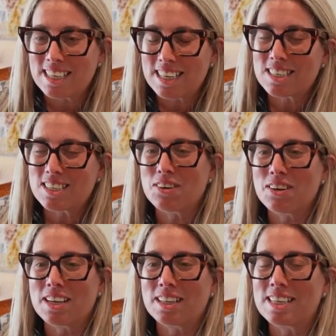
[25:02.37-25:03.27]

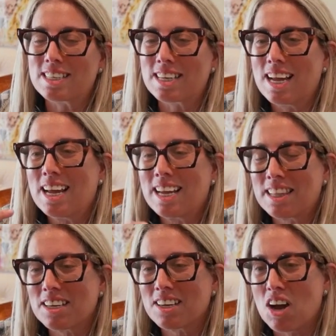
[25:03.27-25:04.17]
to at least
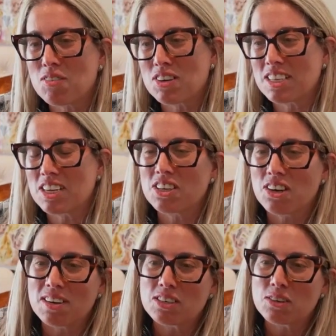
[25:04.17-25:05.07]
get the conversation
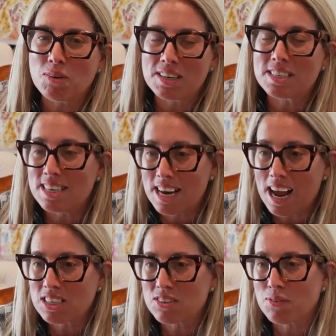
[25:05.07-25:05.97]
going to what's
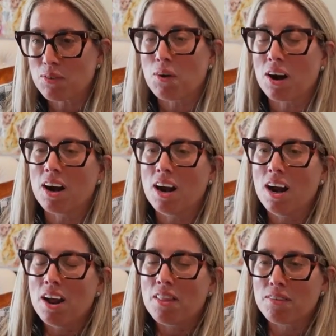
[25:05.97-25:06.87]
next for
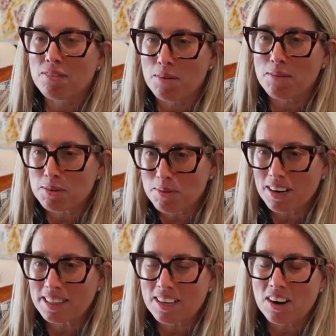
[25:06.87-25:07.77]
the farmers
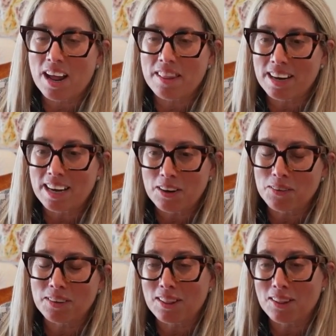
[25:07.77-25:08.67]
market there, and then
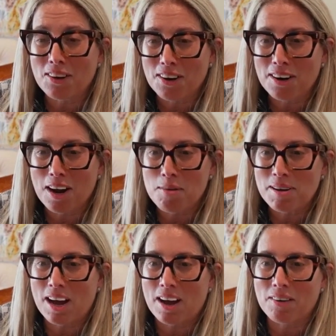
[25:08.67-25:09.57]
equally learn
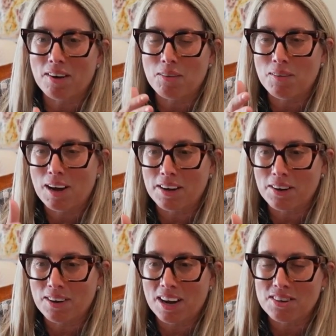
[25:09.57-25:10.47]
about what
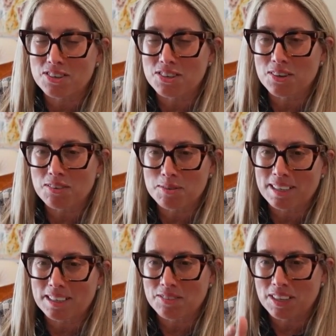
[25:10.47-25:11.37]
you guys are doing
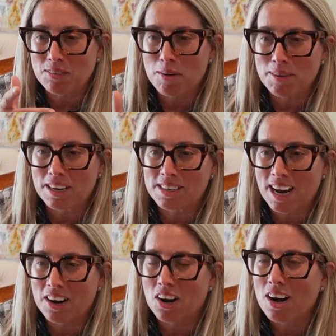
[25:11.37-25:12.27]
respectively, Robbie and
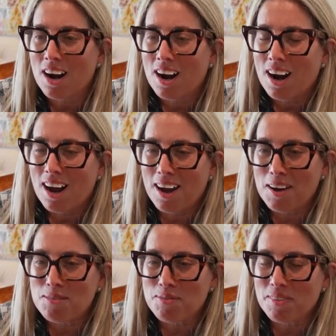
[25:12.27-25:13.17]
Tanner,
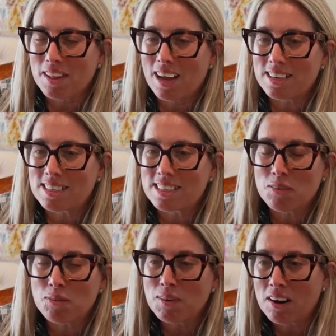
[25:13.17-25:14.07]
and to see
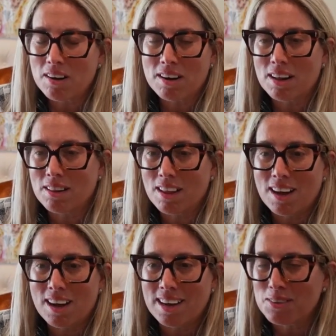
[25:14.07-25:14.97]
where it
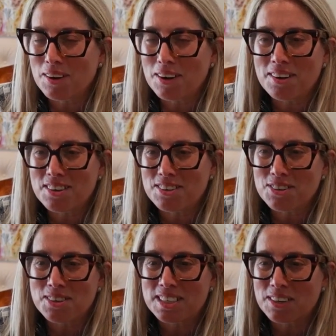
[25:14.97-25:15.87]
aligns, where you guys are
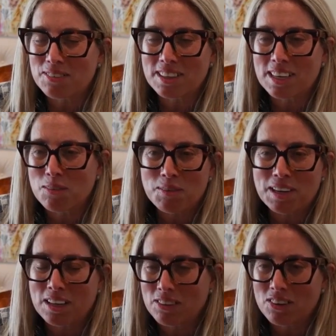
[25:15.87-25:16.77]
going differently, and what we
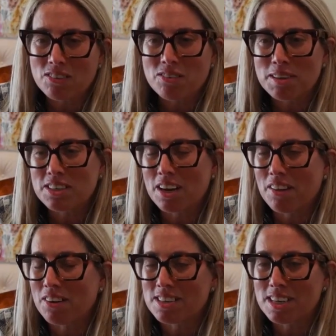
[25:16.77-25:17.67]
can learn from each
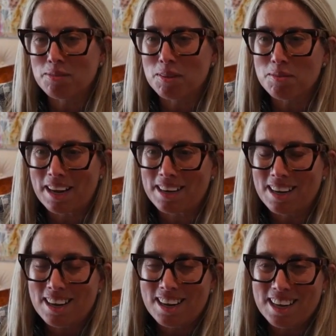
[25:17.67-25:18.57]
other to implement
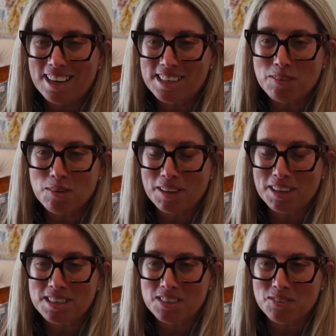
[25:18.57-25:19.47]
in different
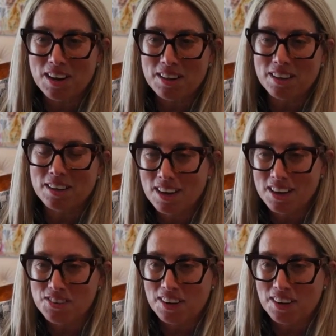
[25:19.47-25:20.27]
places around the country.